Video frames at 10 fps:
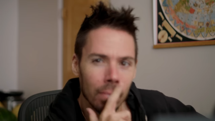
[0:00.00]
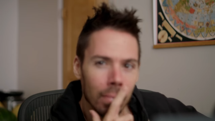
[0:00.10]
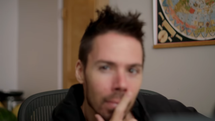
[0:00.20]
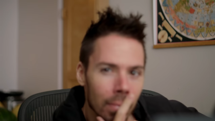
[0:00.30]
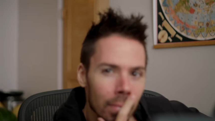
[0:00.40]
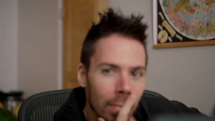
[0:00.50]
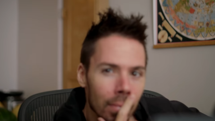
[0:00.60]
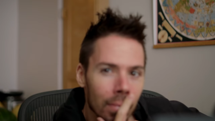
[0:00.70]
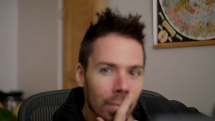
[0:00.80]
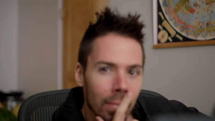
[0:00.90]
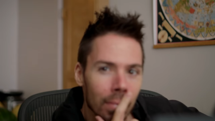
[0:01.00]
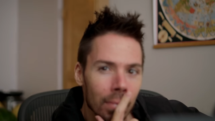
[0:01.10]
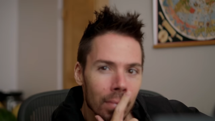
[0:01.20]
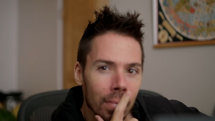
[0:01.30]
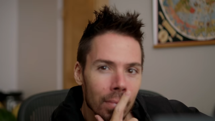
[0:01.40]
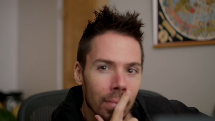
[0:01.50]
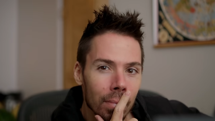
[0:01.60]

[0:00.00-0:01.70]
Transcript: (no one is talking)